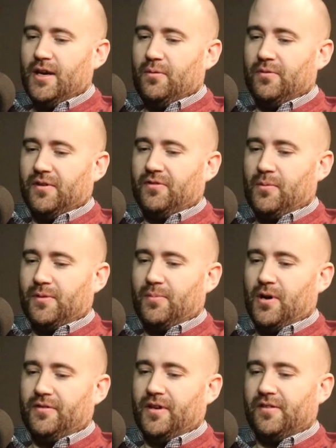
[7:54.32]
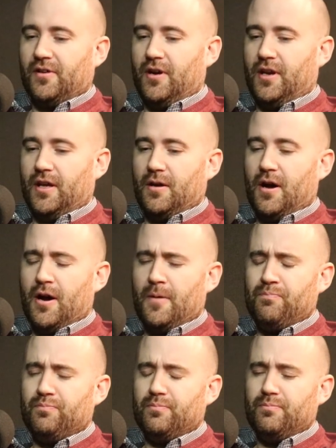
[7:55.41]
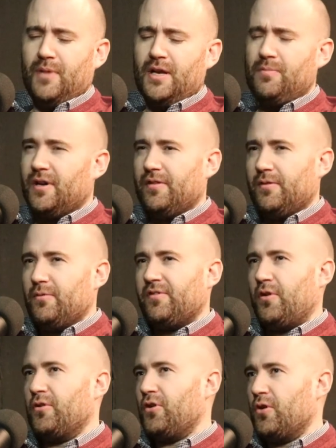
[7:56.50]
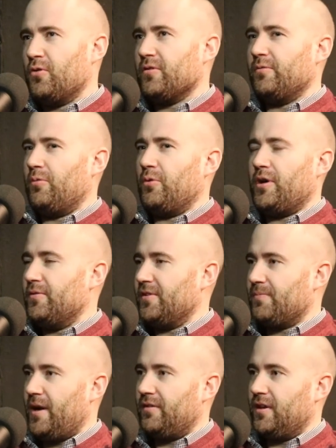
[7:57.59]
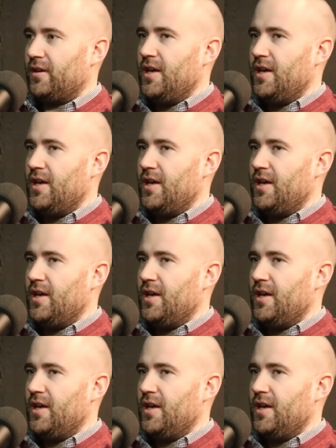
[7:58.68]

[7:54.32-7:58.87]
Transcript: was the Thomas Partey signing. Um, mainly because it was so incongruous with what I was expecting.